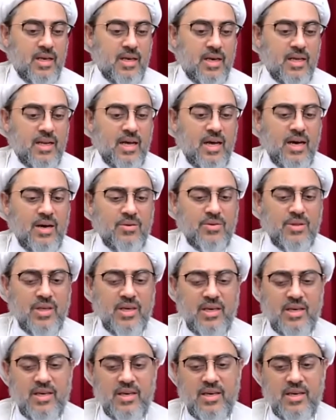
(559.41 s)
and how
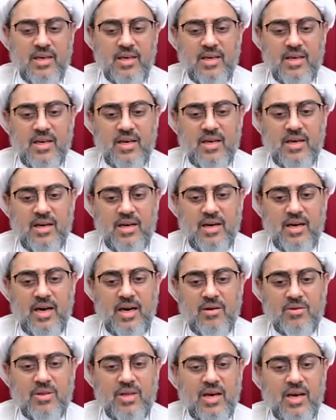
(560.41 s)
they
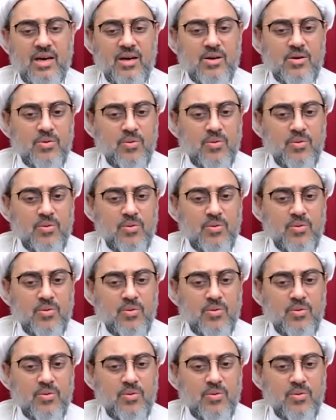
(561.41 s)
are